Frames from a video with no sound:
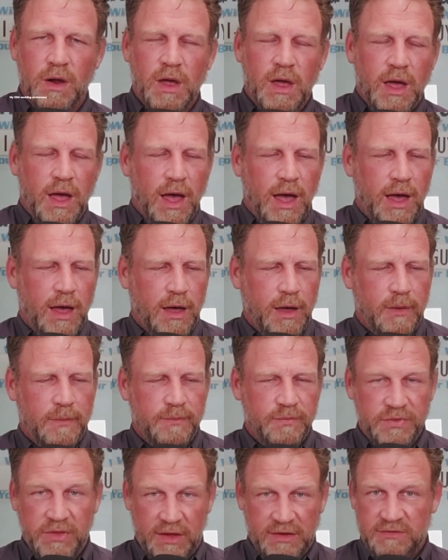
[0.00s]

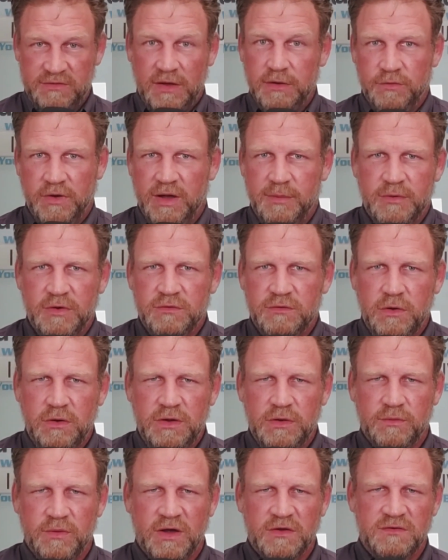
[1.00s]
like I said, grandma's
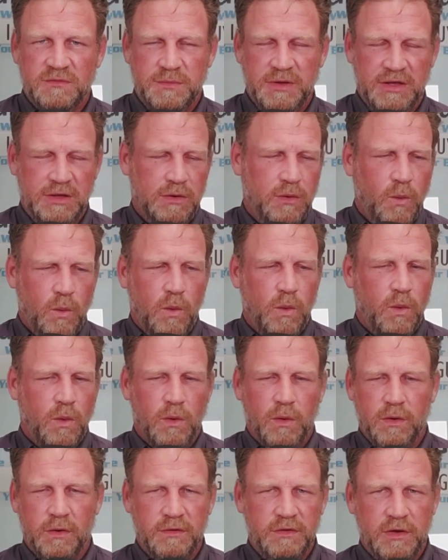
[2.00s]
cookie recipe,
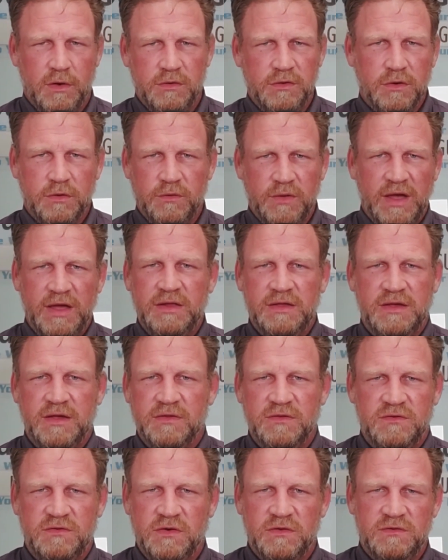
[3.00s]
or your
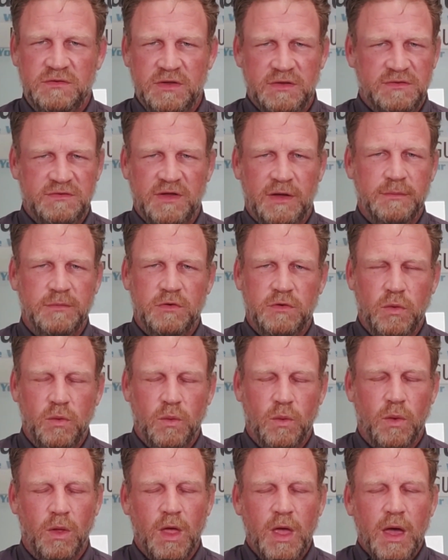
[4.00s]
grandkids just did something
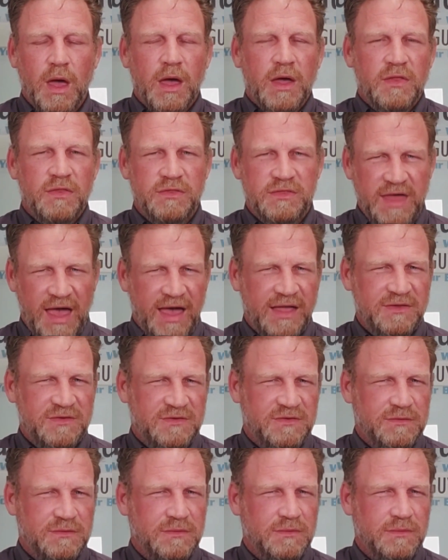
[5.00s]
cool,
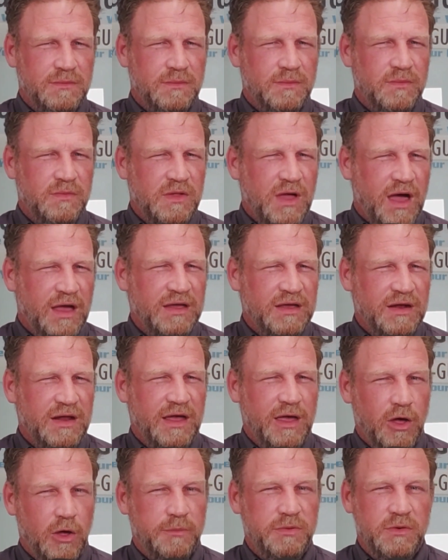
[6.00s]
that's not going to
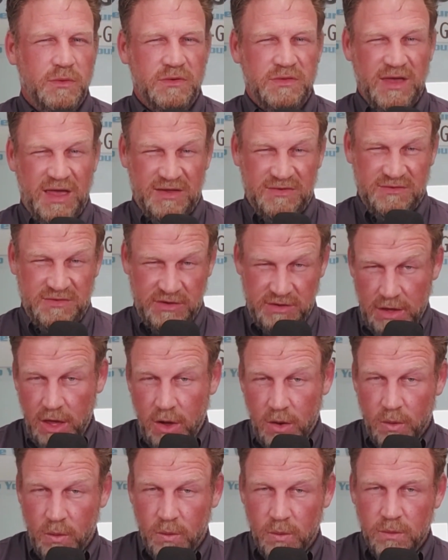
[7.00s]
help you with
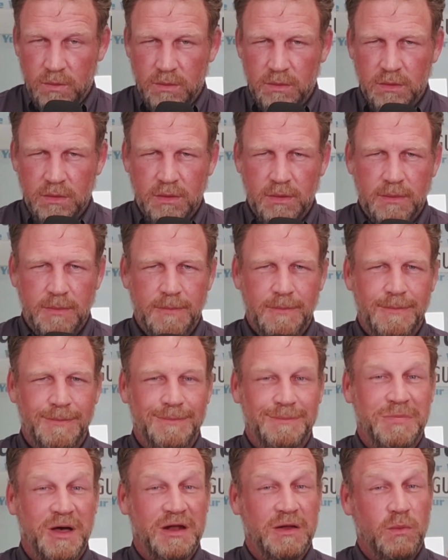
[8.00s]
SEO,
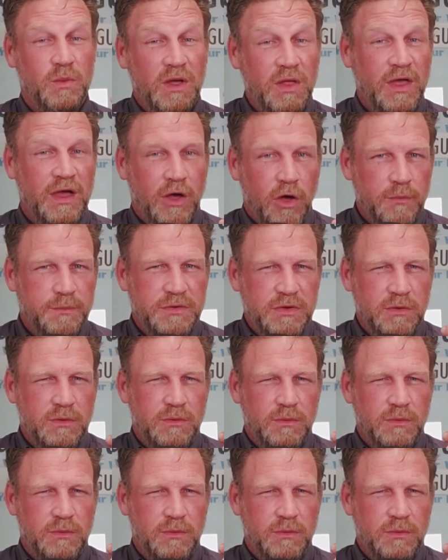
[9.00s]
but it will help you